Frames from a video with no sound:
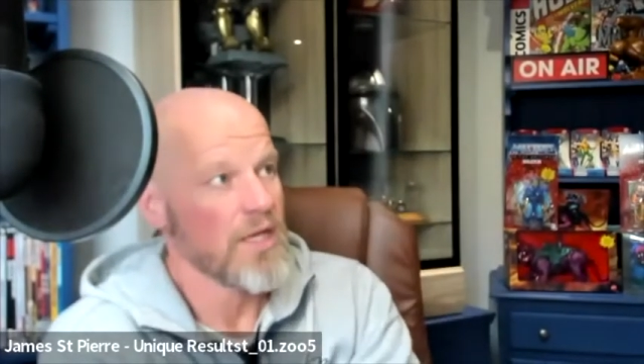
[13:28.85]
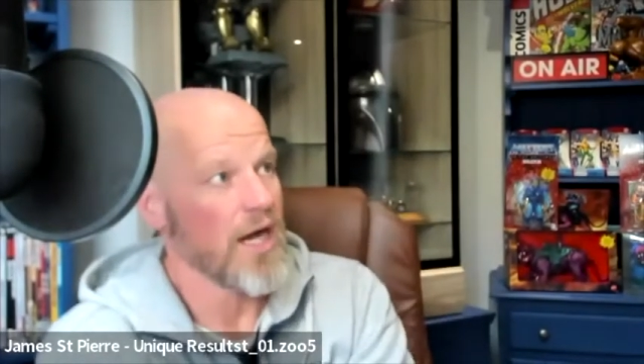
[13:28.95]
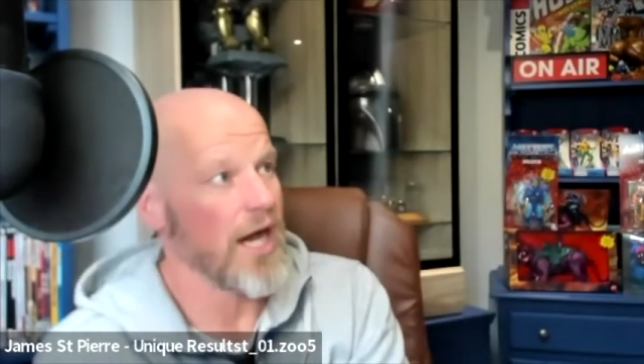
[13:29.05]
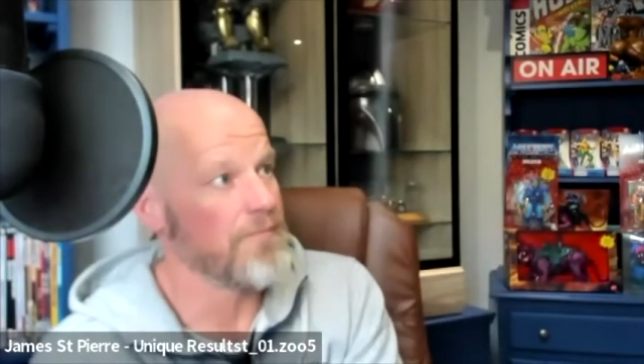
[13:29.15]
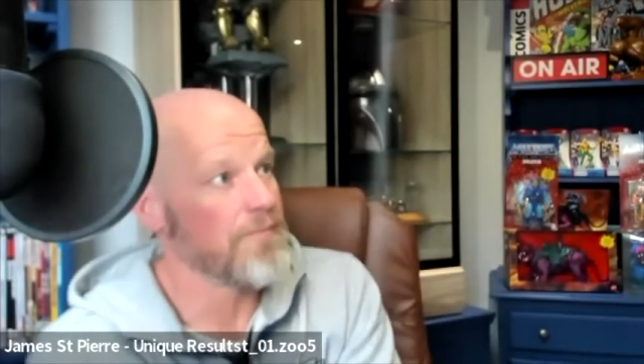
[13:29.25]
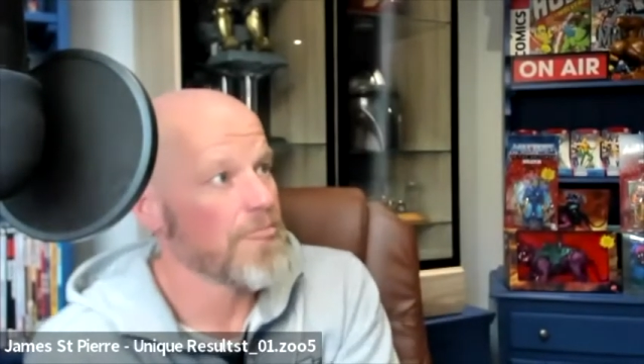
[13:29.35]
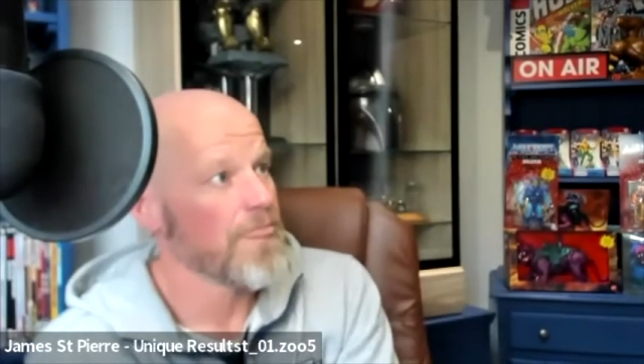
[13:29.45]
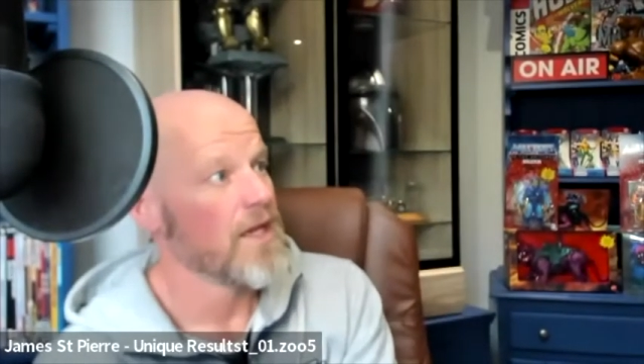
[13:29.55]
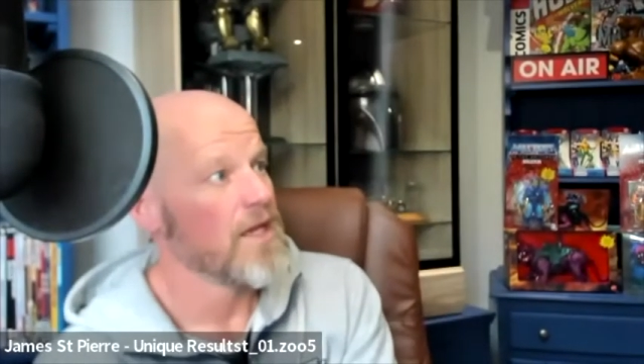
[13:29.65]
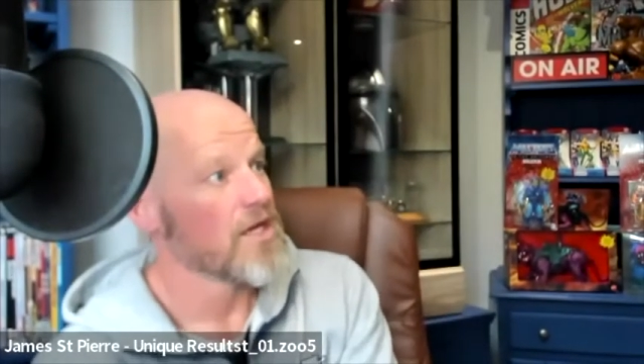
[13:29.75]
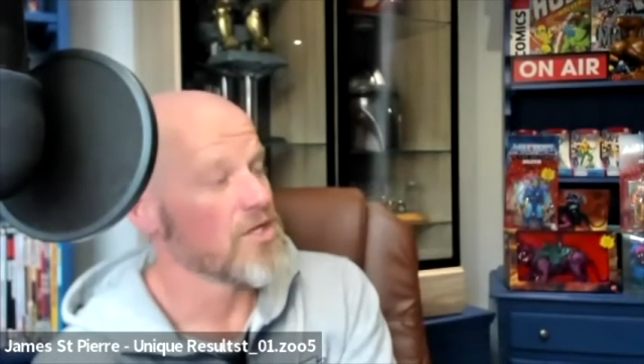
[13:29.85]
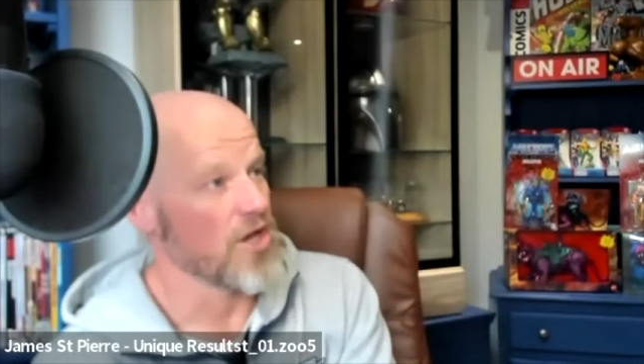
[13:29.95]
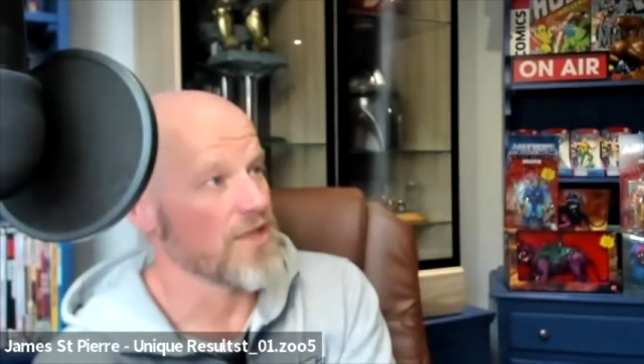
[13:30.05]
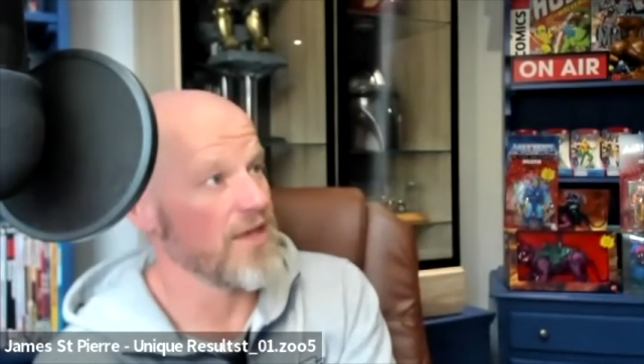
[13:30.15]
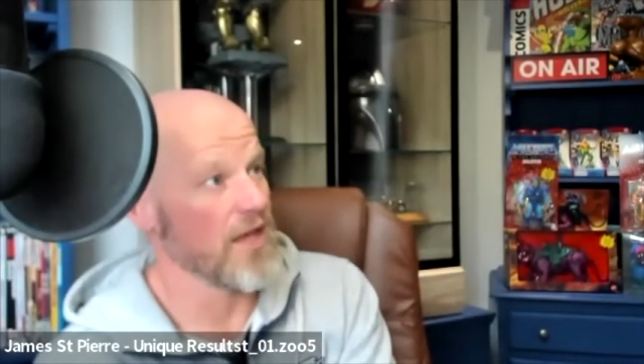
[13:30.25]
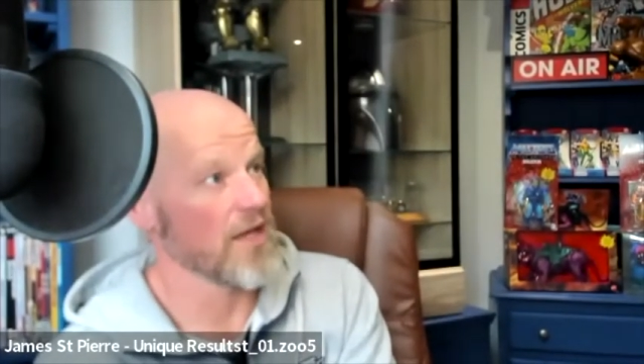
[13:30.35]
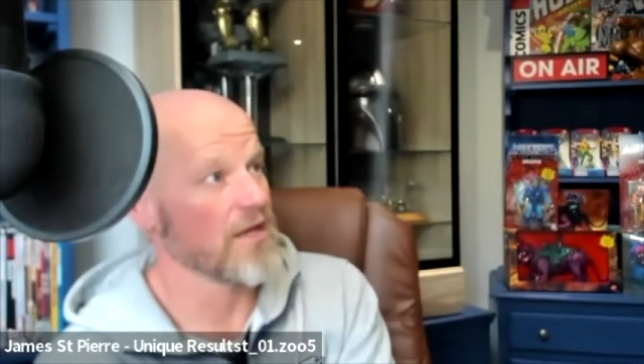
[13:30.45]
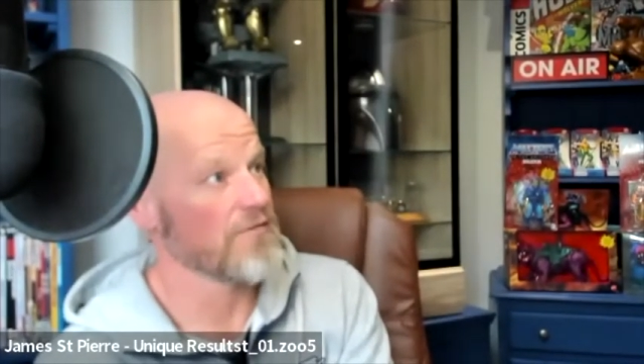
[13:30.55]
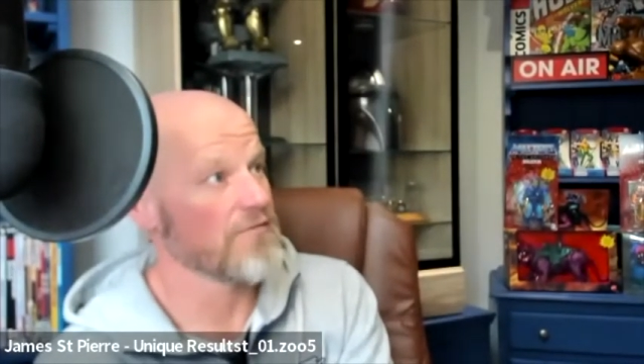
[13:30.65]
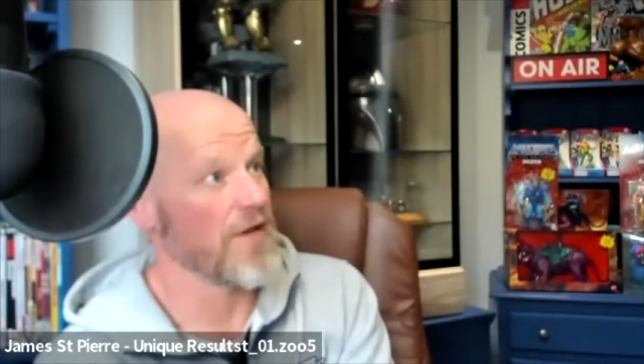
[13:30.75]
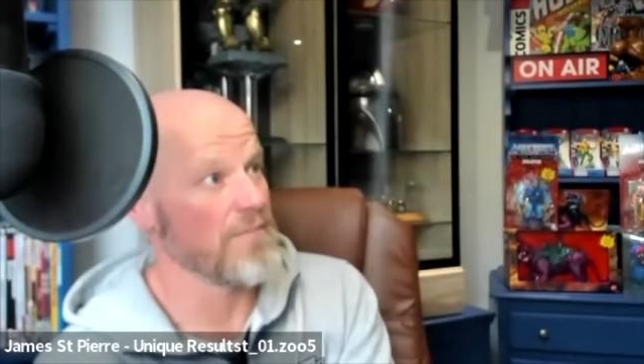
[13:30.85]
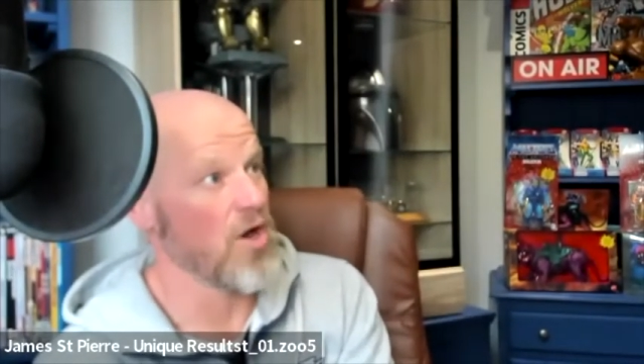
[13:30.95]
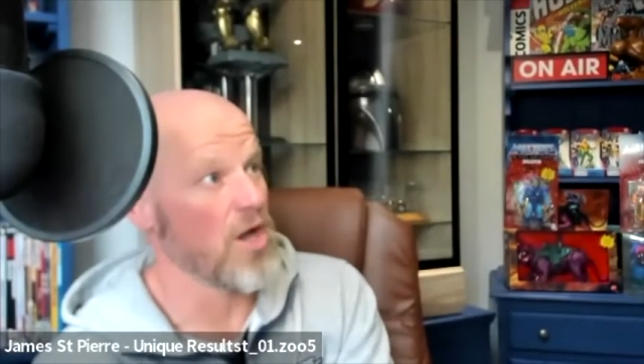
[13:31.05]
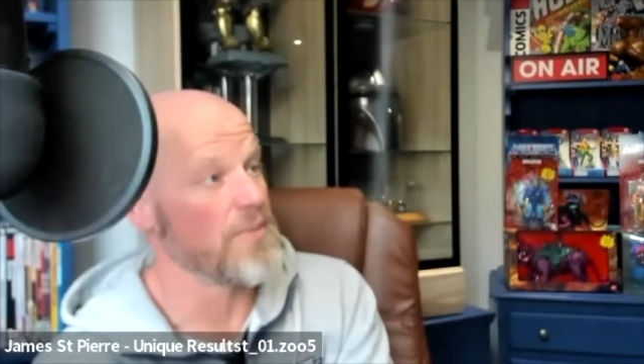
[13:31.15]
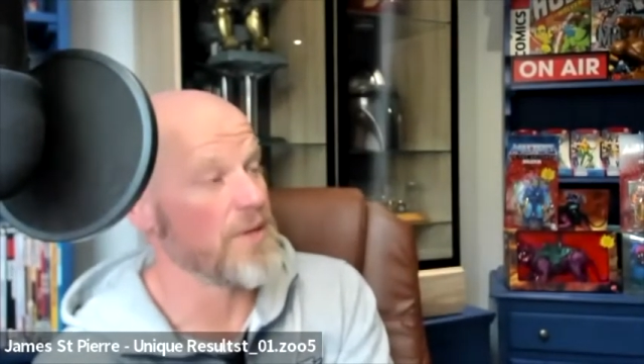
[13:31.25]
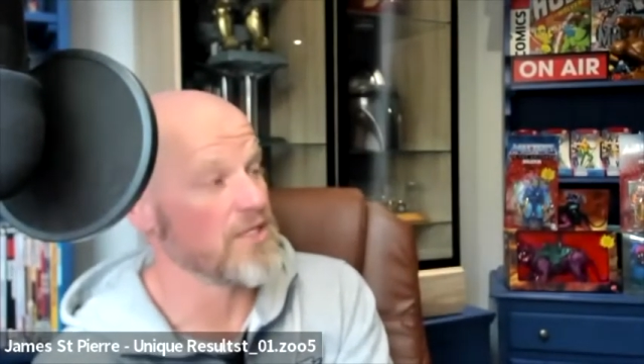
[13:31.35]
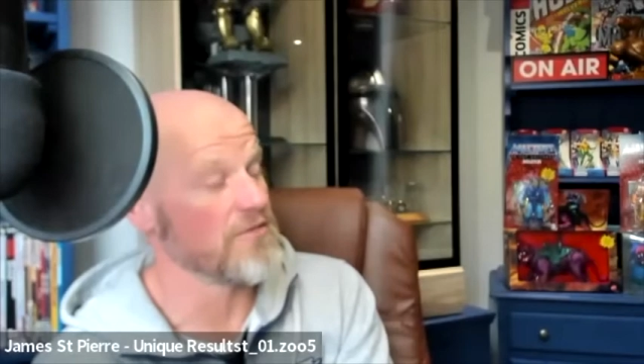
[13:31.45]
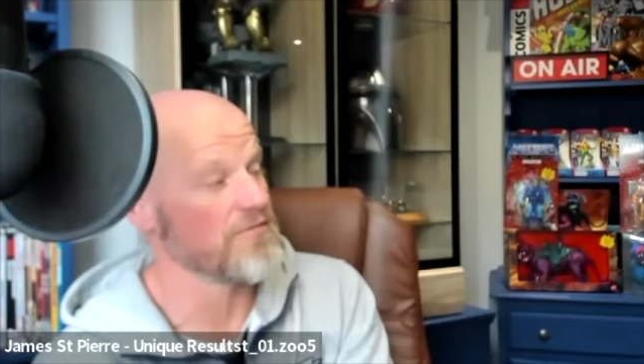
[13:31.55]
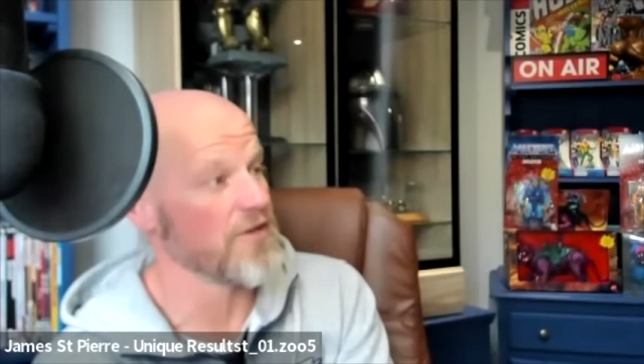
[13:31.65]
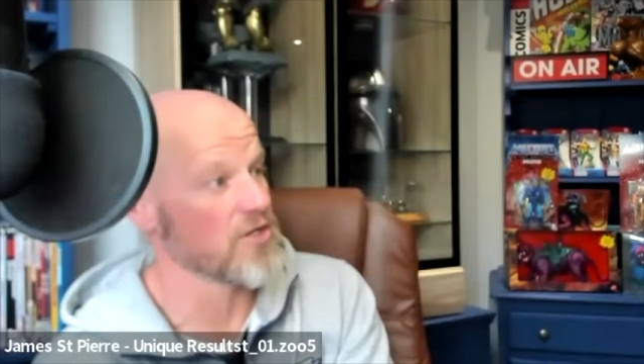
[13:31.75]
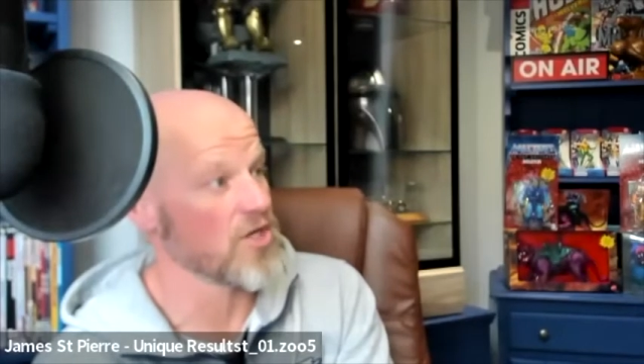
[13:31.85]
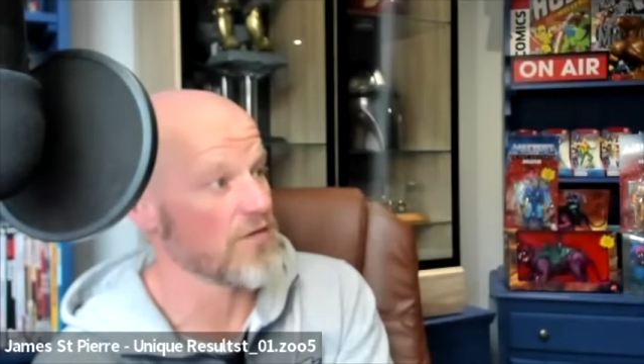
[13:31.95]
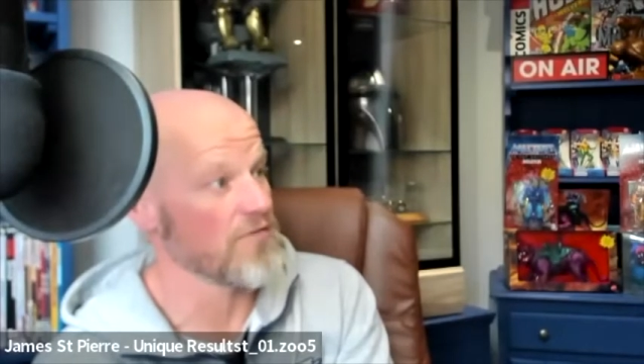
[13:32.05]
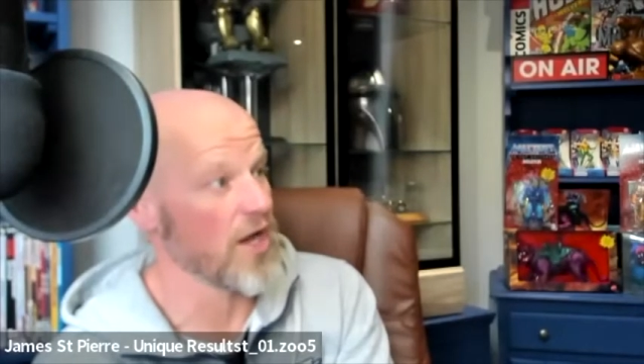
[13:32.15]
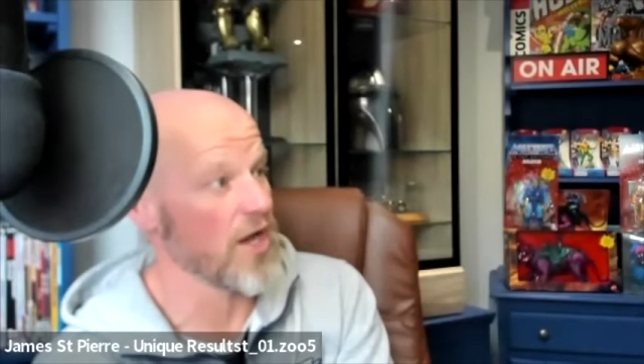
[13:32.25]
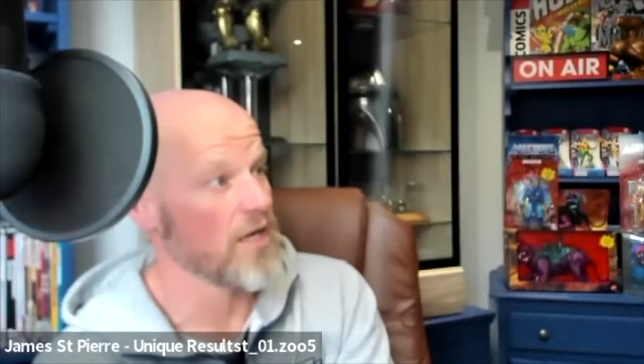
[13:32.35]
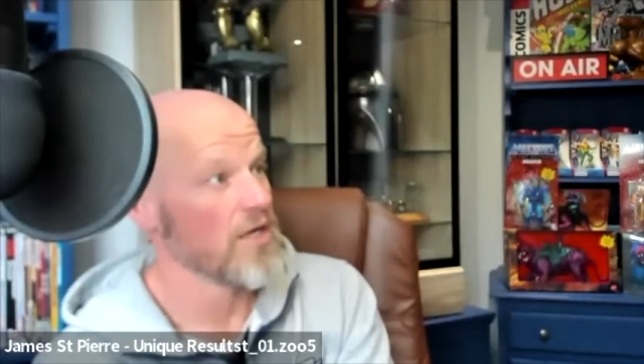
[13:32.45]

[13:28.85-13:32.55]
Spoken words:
Because I think, in my opinion, for kind of like,